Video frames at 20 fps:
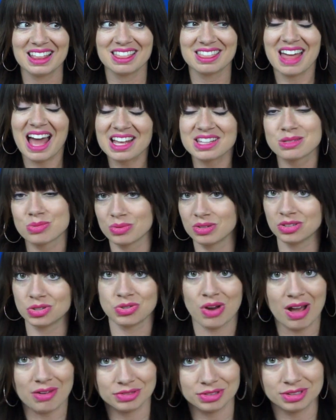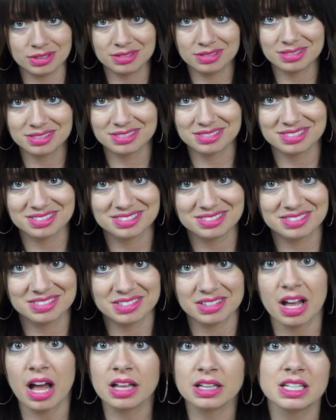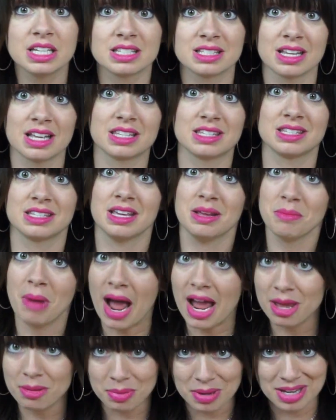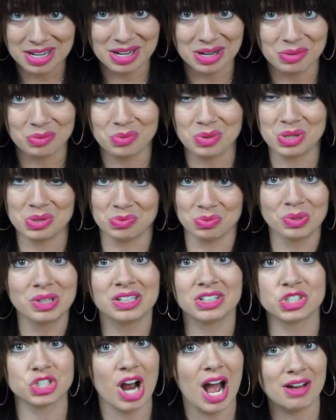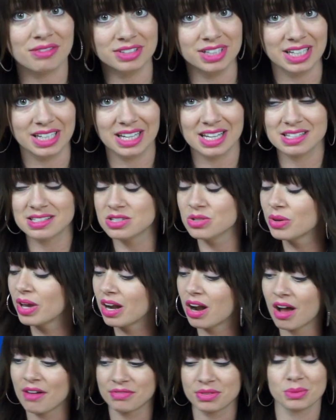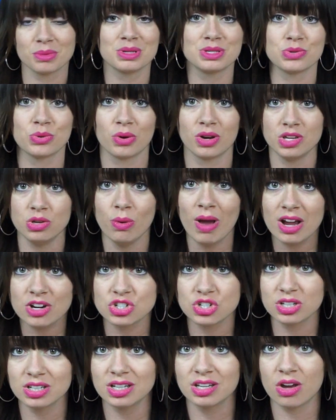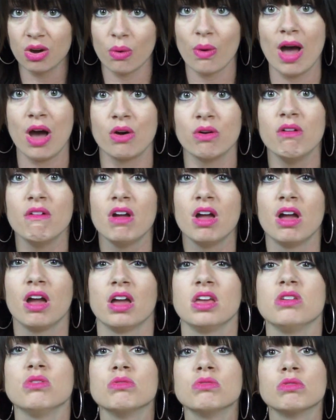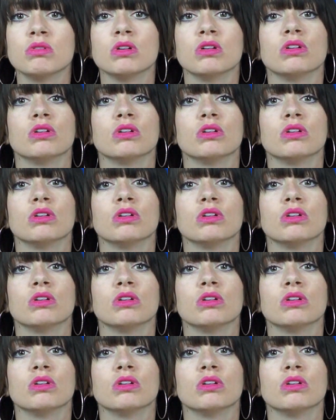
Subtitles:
that's real travel. At least that's, in my opinion, what real traveling is. You get off the resort, you actually go out and you